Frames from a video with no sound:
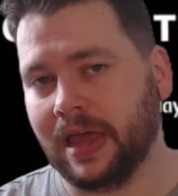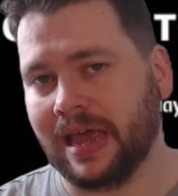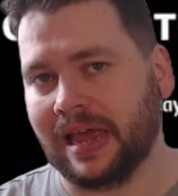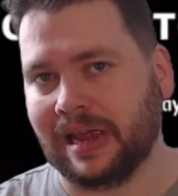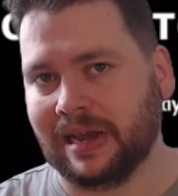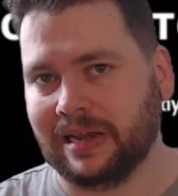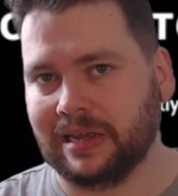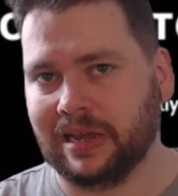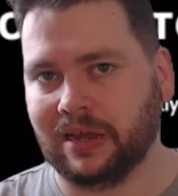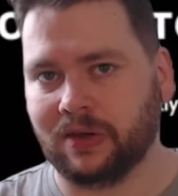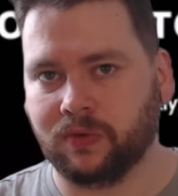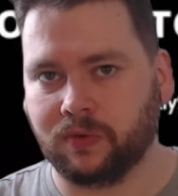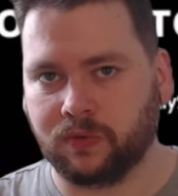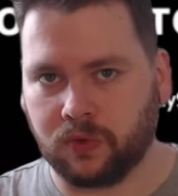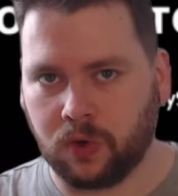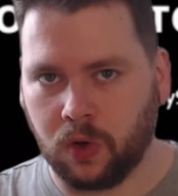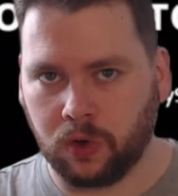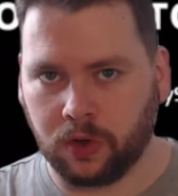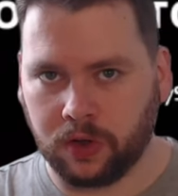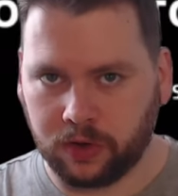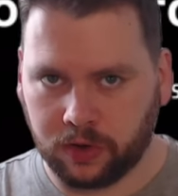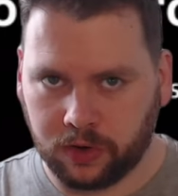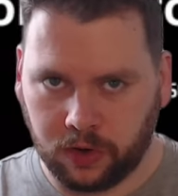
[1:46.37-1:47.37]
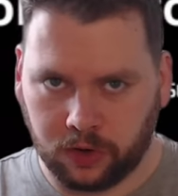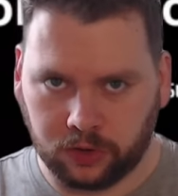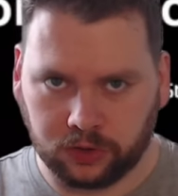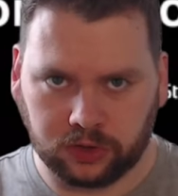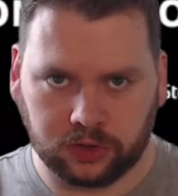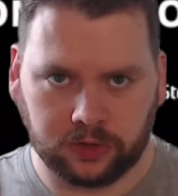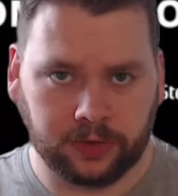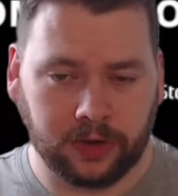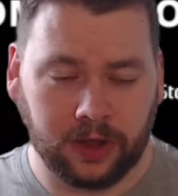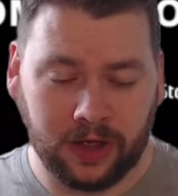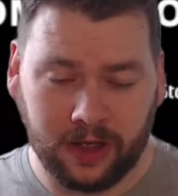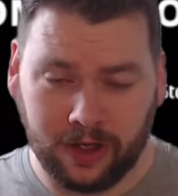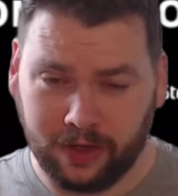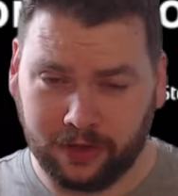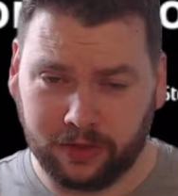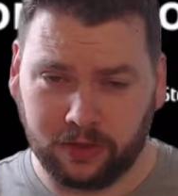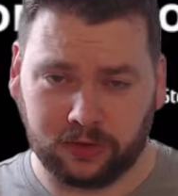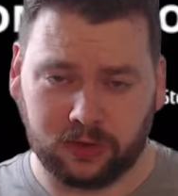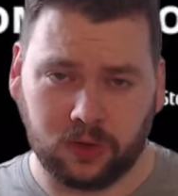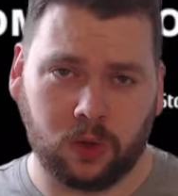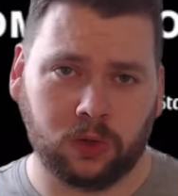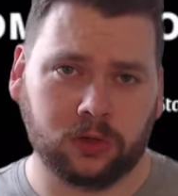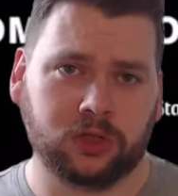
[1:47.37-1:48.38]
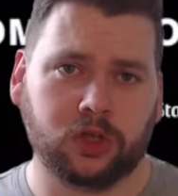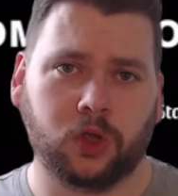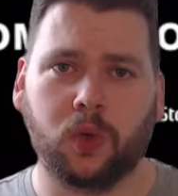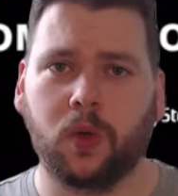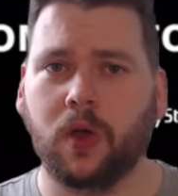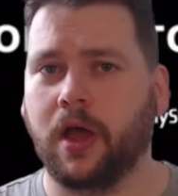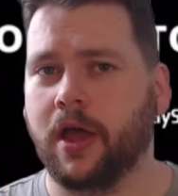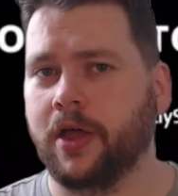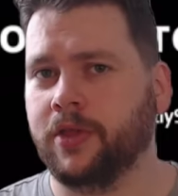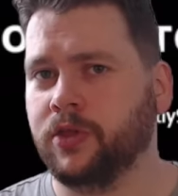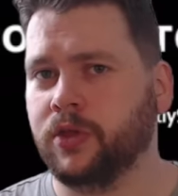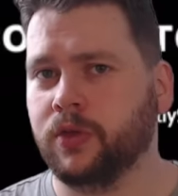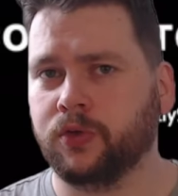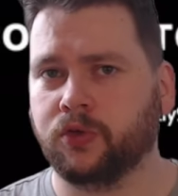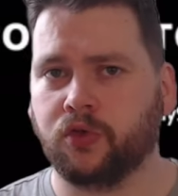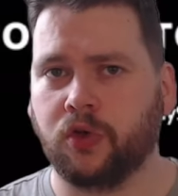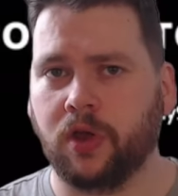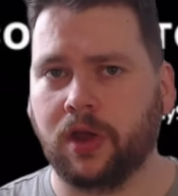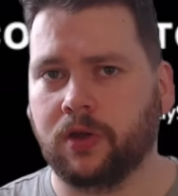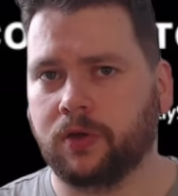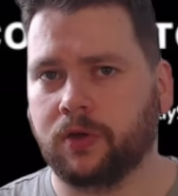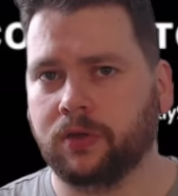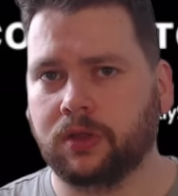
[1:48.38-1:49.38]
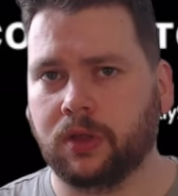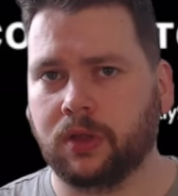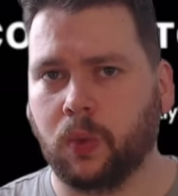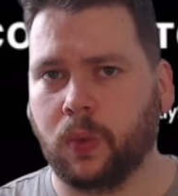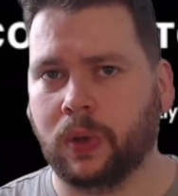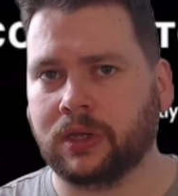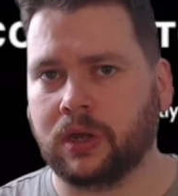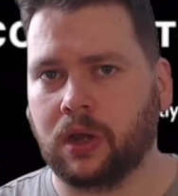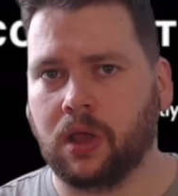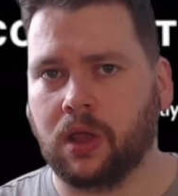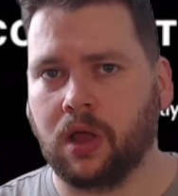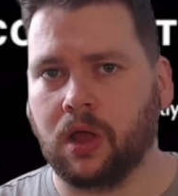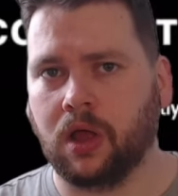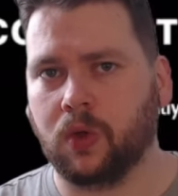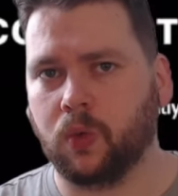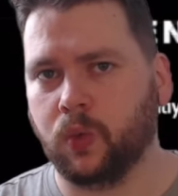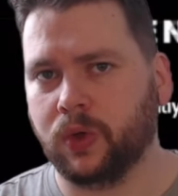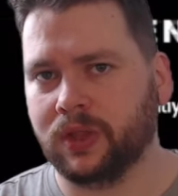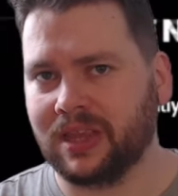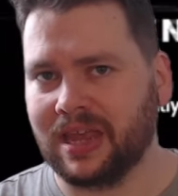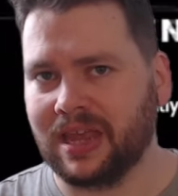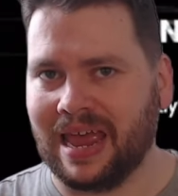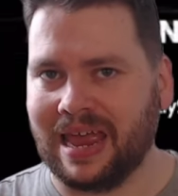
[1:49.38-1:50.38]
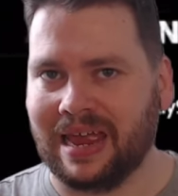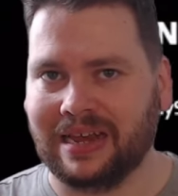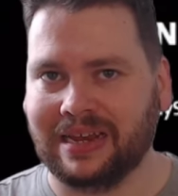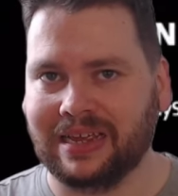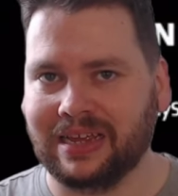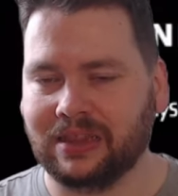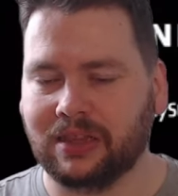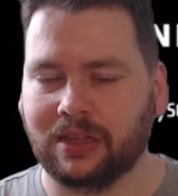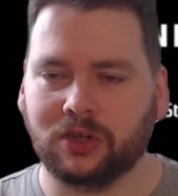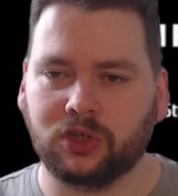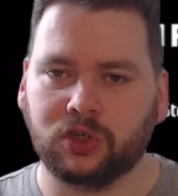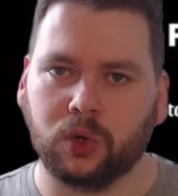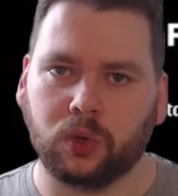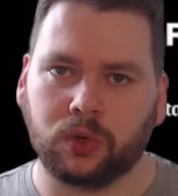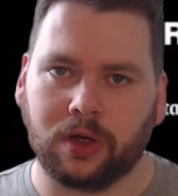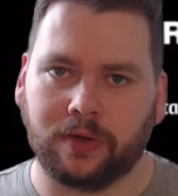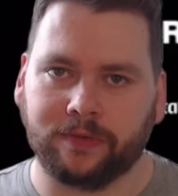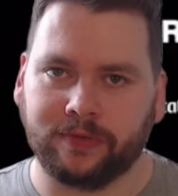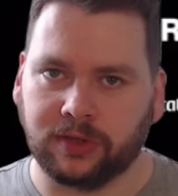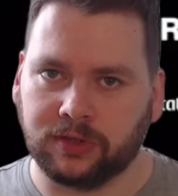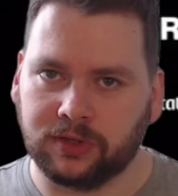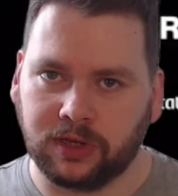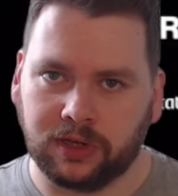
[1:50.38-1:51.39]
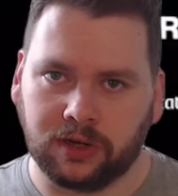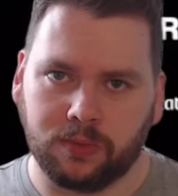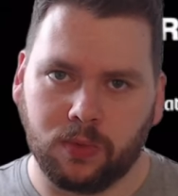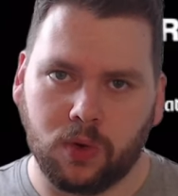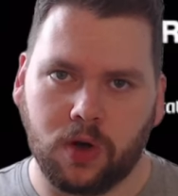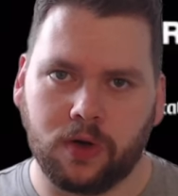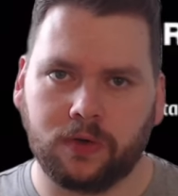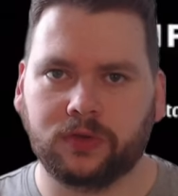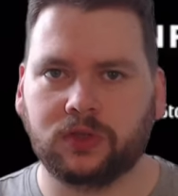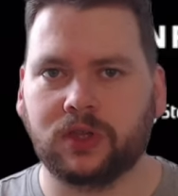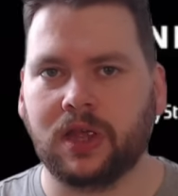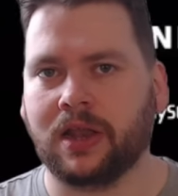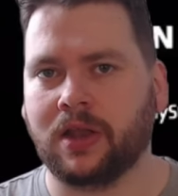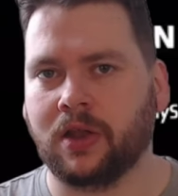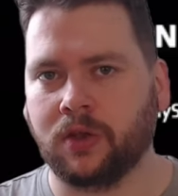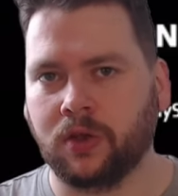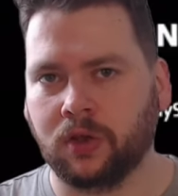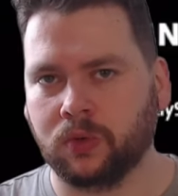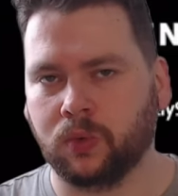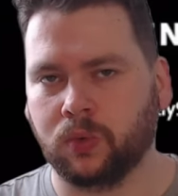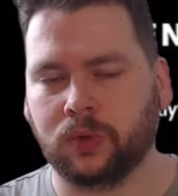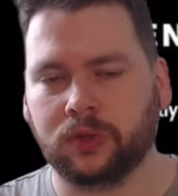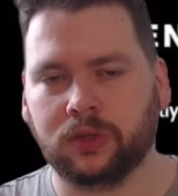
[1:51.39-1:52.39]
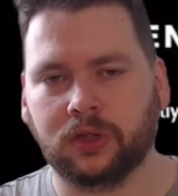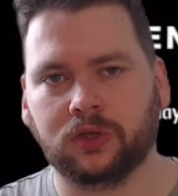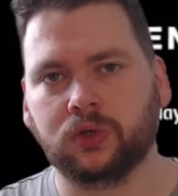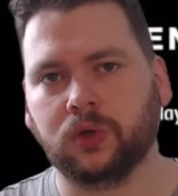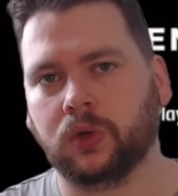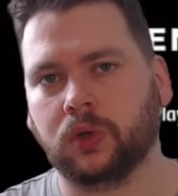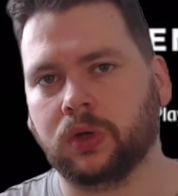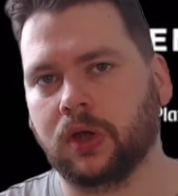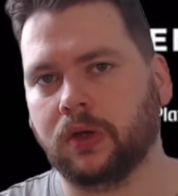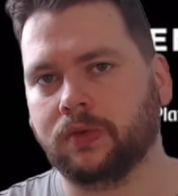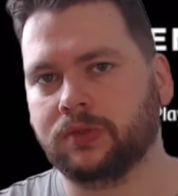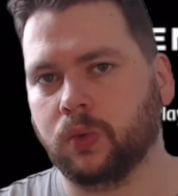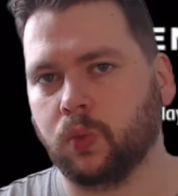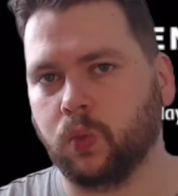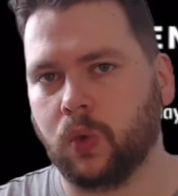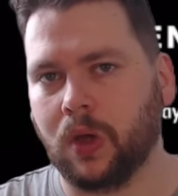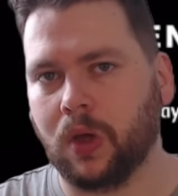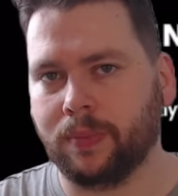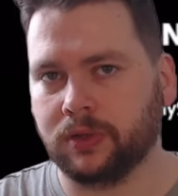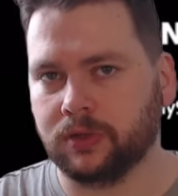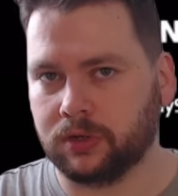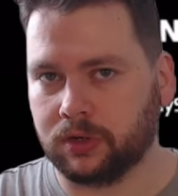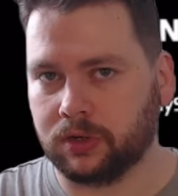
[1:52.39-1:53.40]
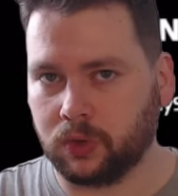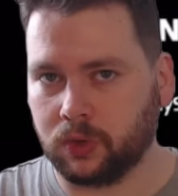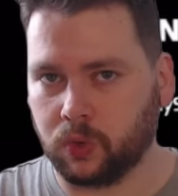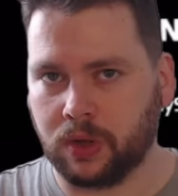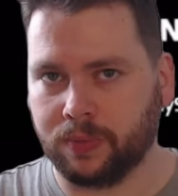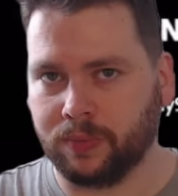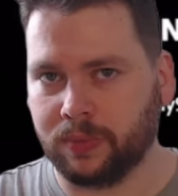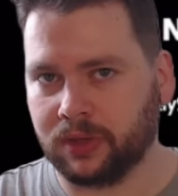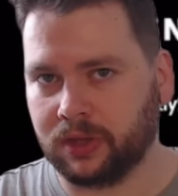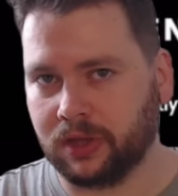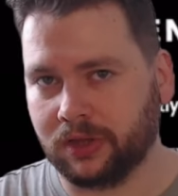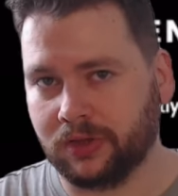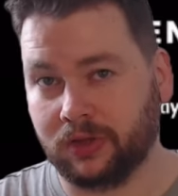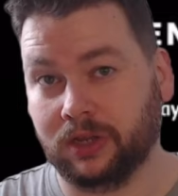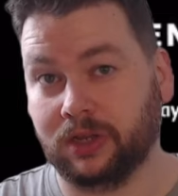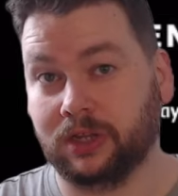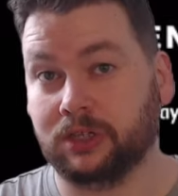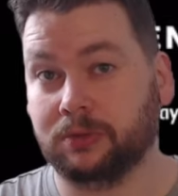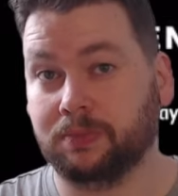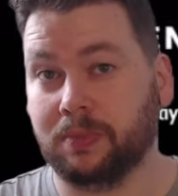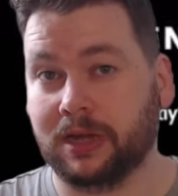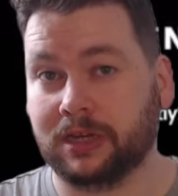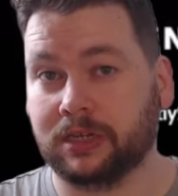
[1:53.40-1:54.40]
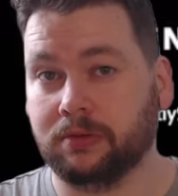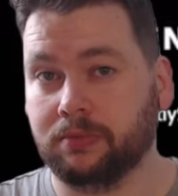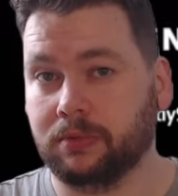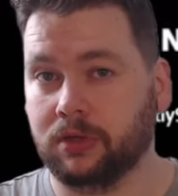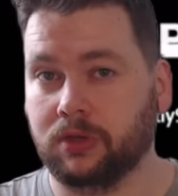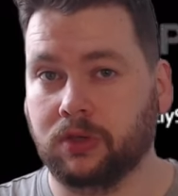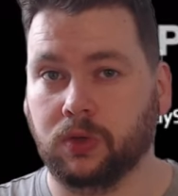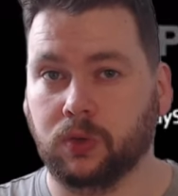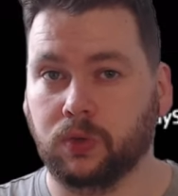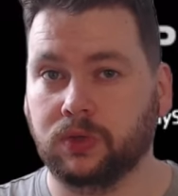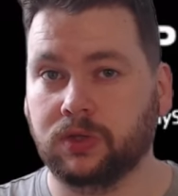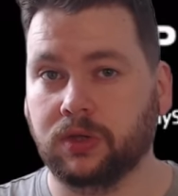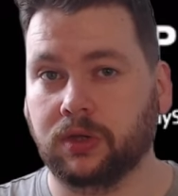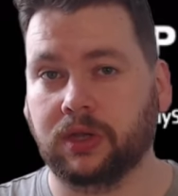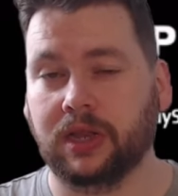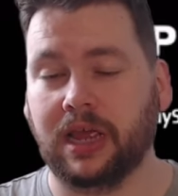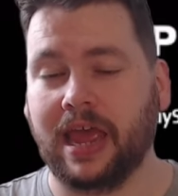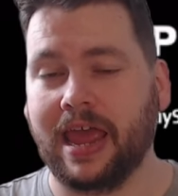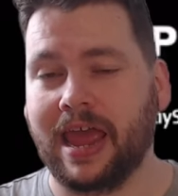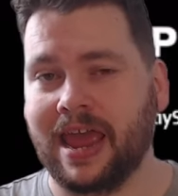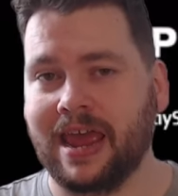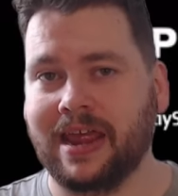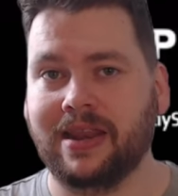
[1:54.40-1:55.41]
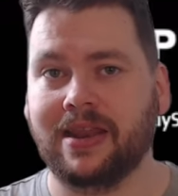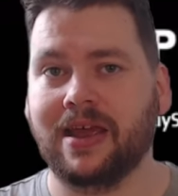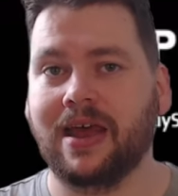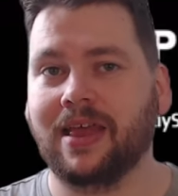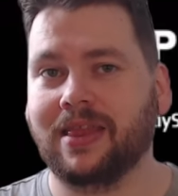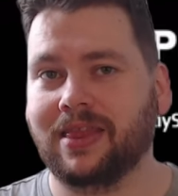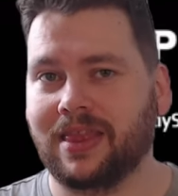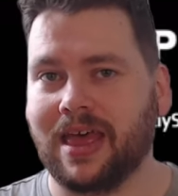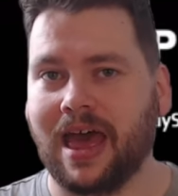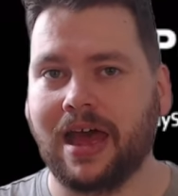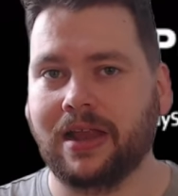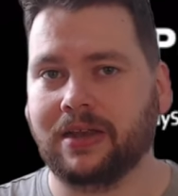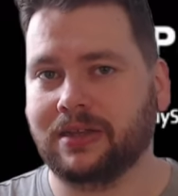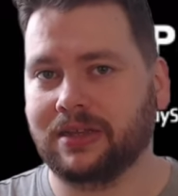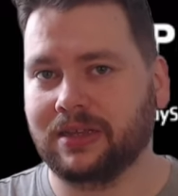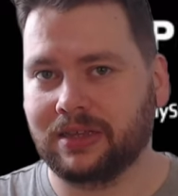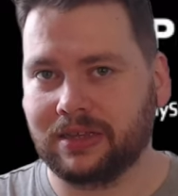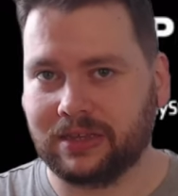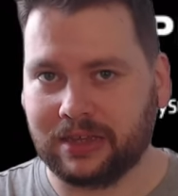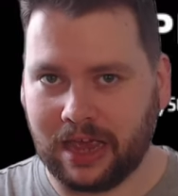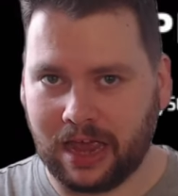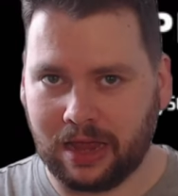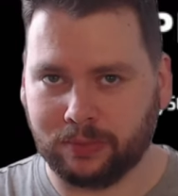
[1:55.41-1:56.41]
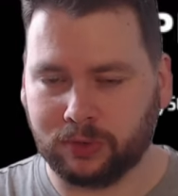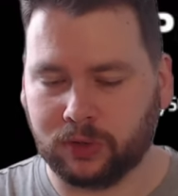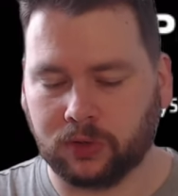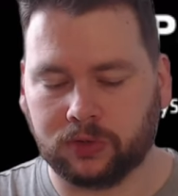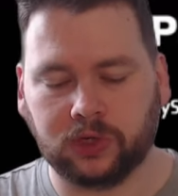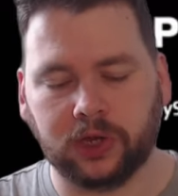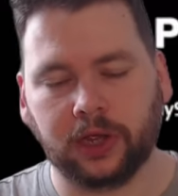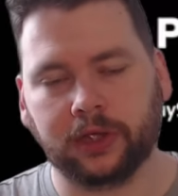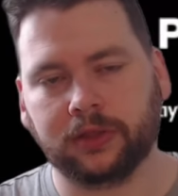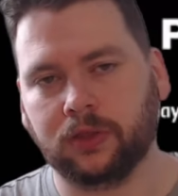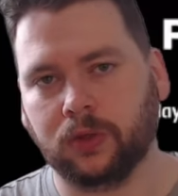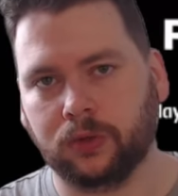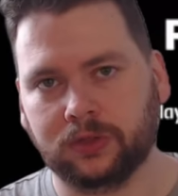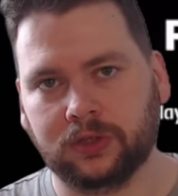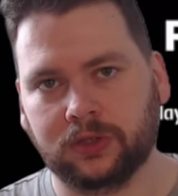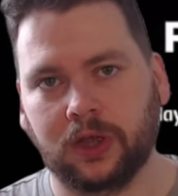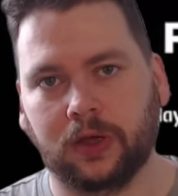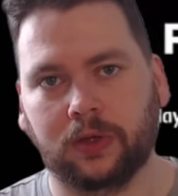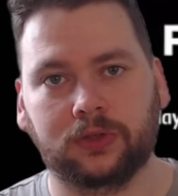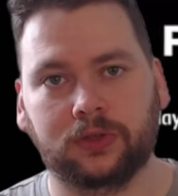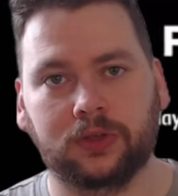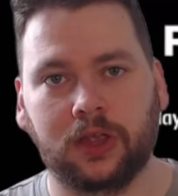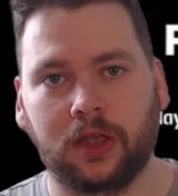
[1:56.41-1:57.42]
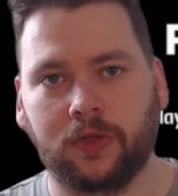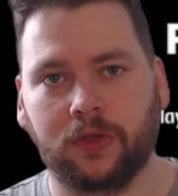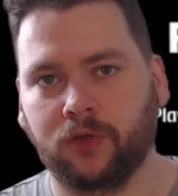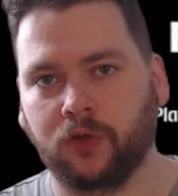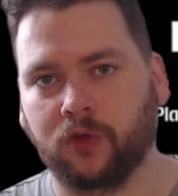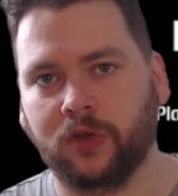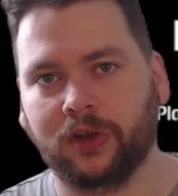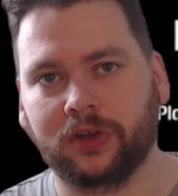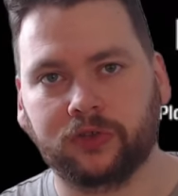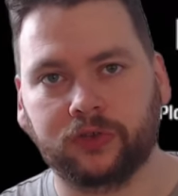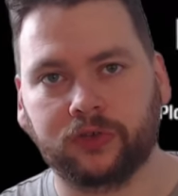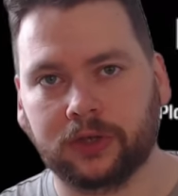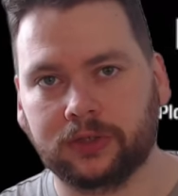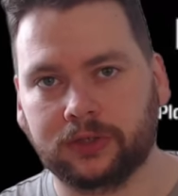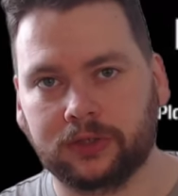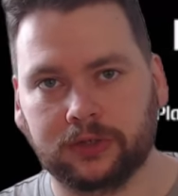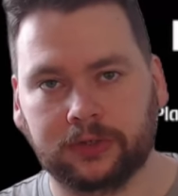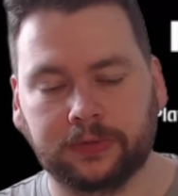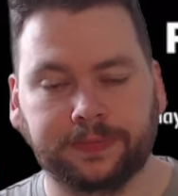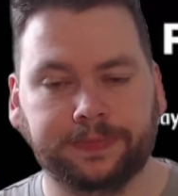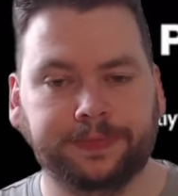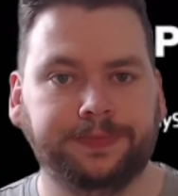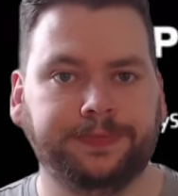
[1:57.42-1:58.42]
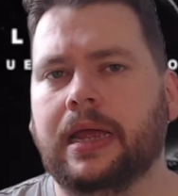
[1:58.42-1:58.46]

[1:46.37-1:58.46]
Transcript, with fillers: Alien Rogue Incursion. There's also a new trailer that went along with Alien that showed off the Xenomorphs and another one that showed off some weapons and equipment equipment that you can expect to be using in that game. So check those out if you're interested.